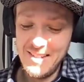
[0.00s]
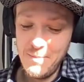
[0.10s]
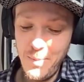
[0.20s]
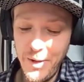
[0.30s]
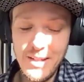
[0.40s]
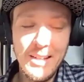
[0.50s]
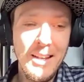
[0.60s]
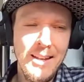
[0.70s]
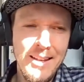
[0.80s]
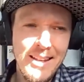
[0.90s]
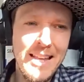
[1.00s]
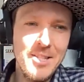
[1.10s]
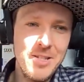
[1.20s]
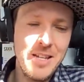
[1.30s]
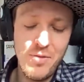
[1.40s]
But
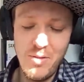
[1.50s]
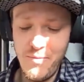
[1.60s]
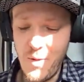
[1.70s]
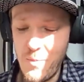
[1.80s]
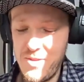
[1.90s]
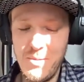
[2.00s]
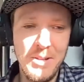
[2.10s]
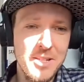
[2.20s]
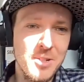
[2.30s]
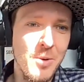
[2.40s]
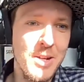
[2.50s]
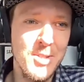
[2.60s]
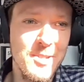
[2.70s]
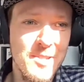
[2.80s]
let's just have some fun with some listener questions.